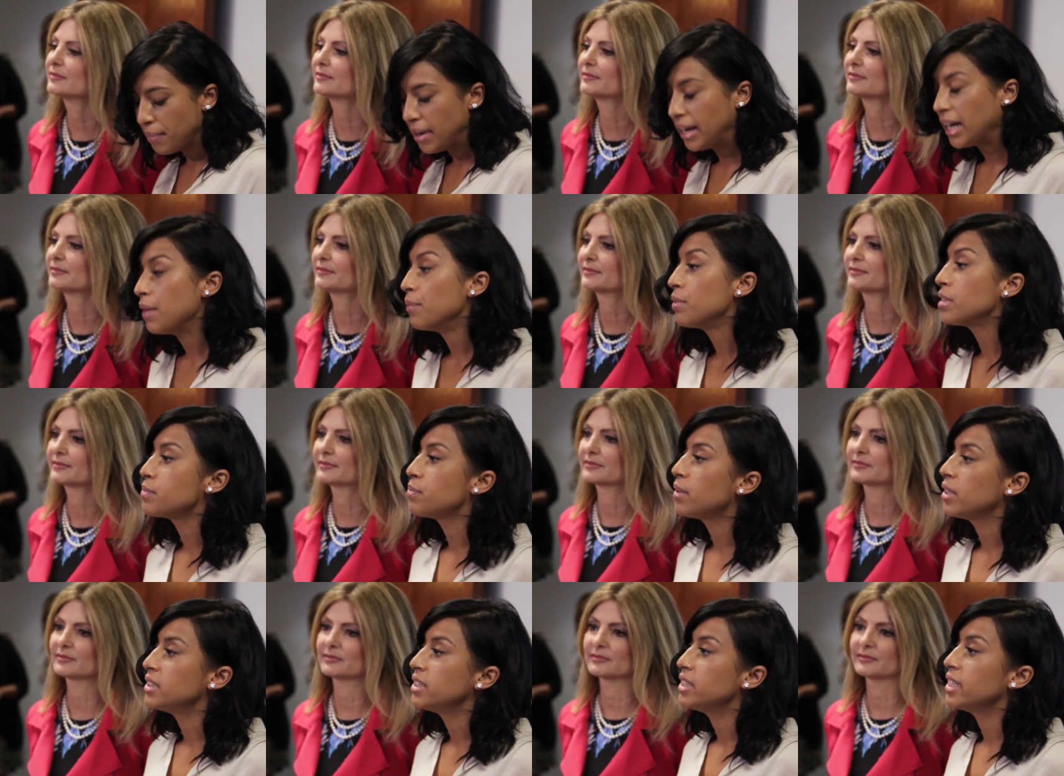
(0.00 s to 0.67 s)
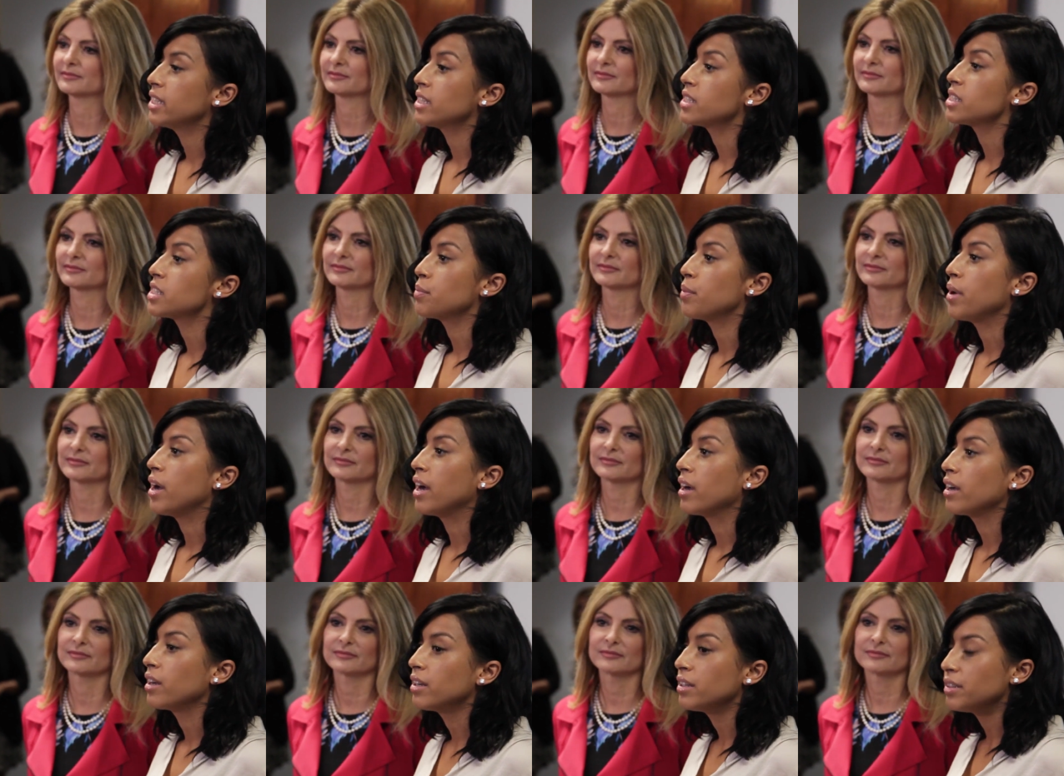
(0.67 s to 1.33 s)
Speaker 1: My name is Montia
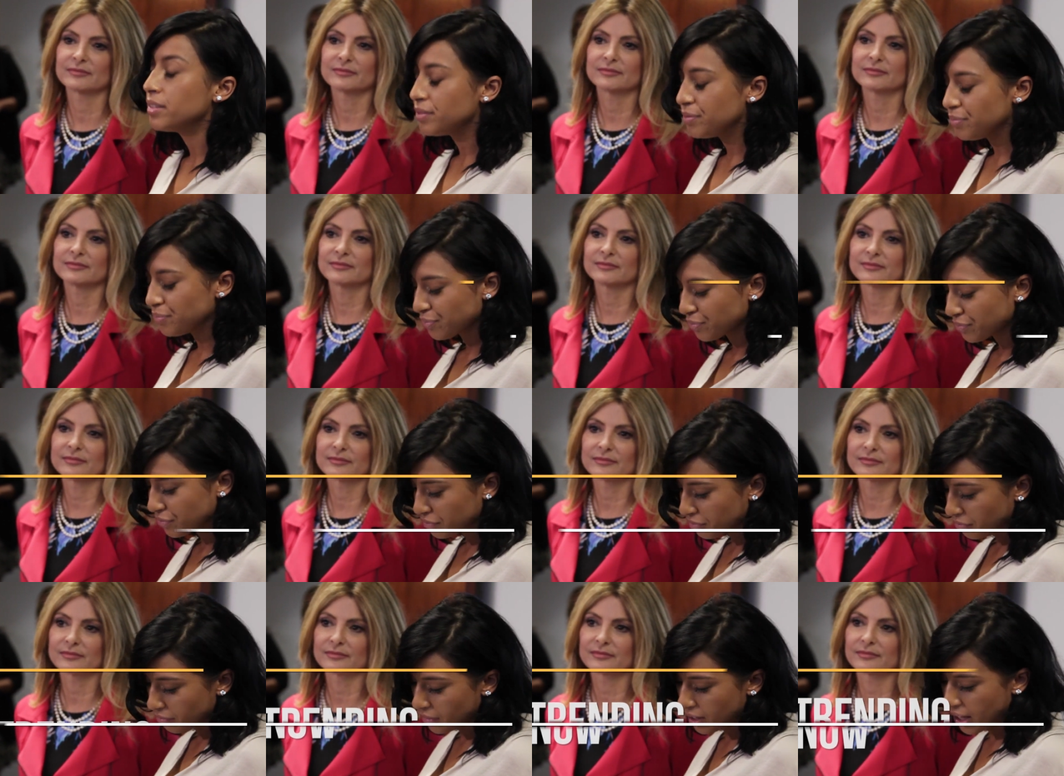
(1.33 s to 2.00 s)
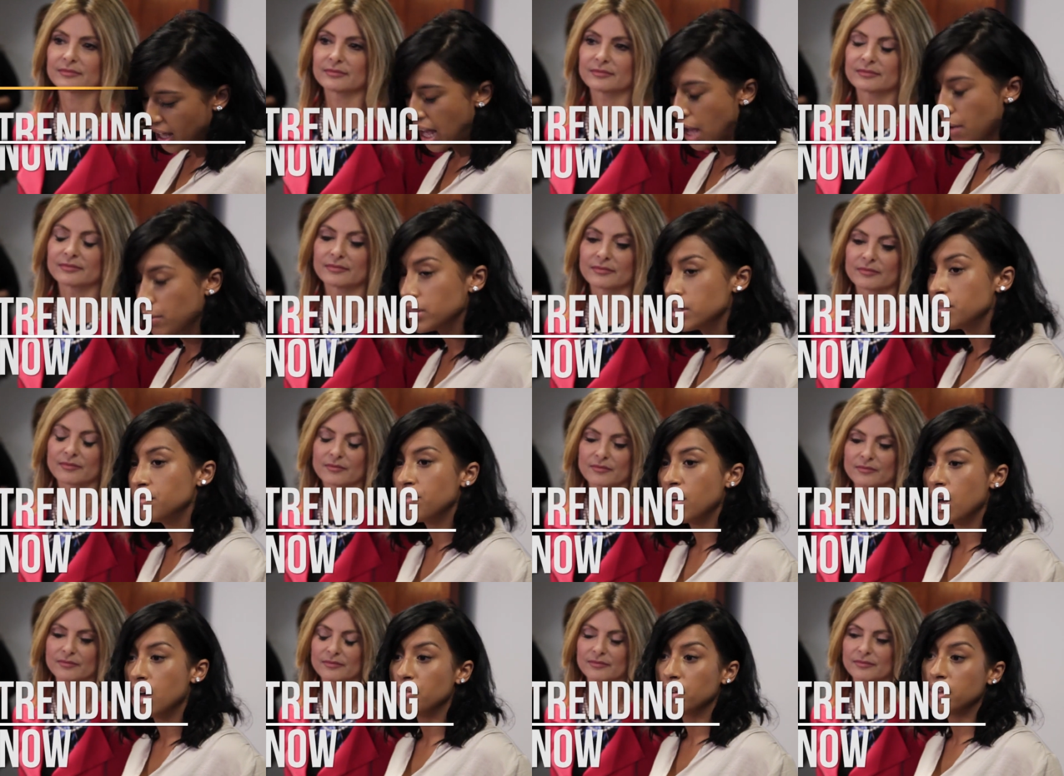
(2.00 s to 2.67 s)
Sabbag. I
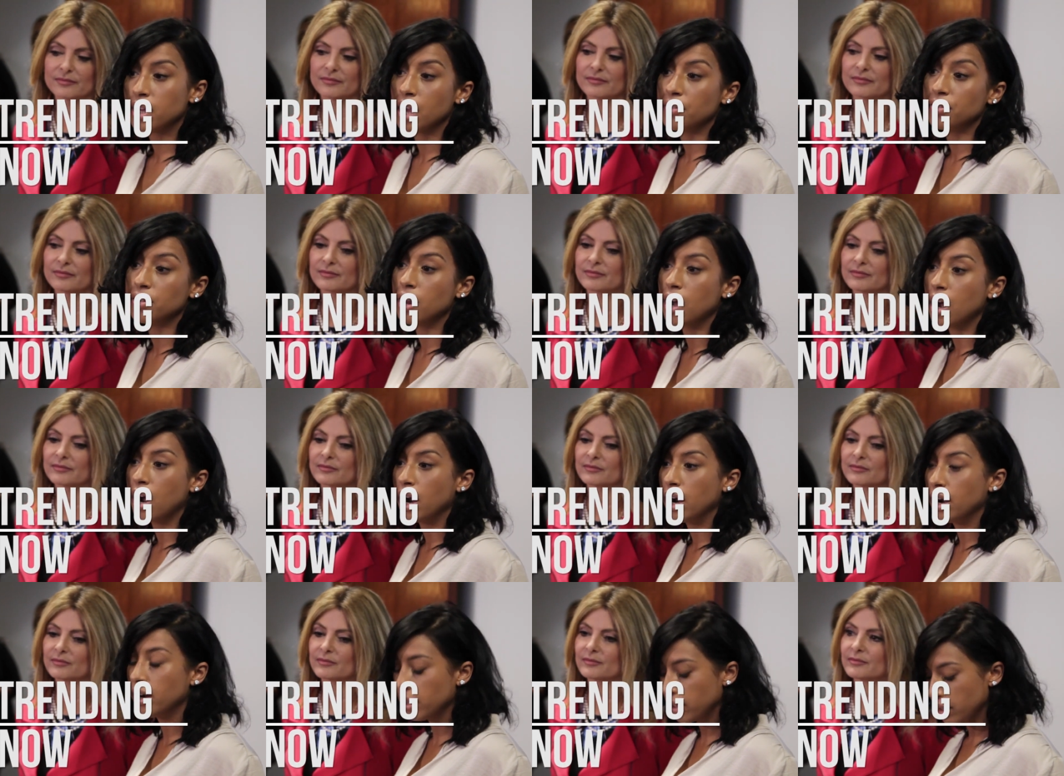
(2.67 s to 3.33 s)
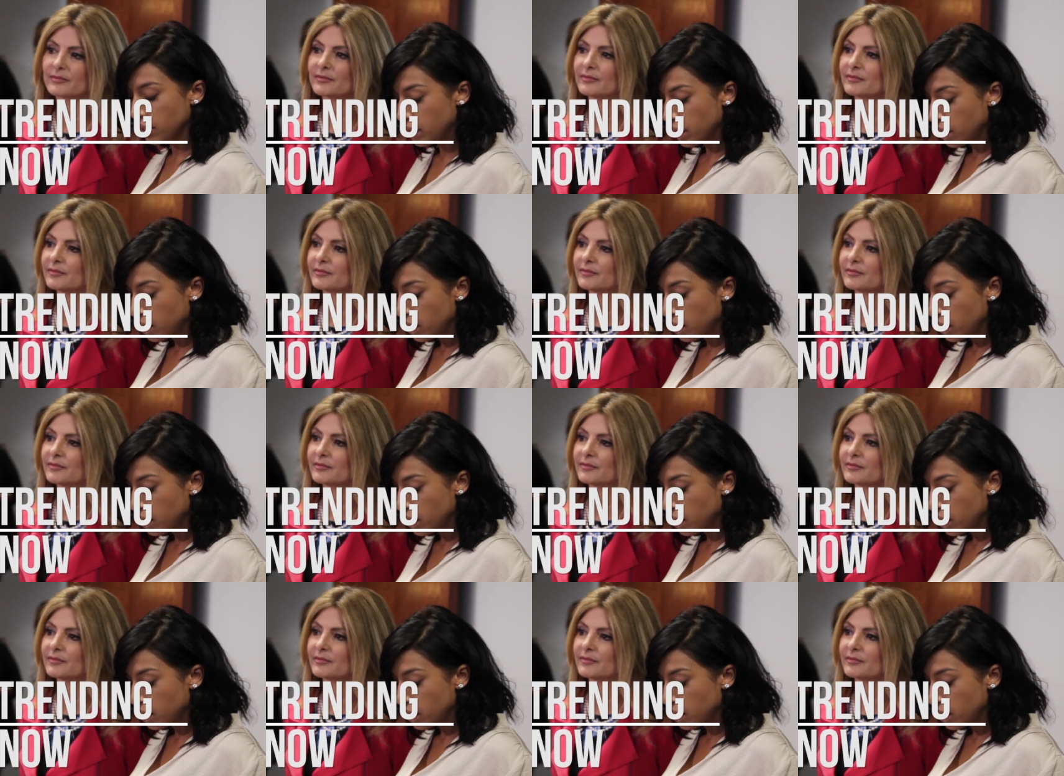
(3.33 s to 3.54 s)
was involved with Kevin Hart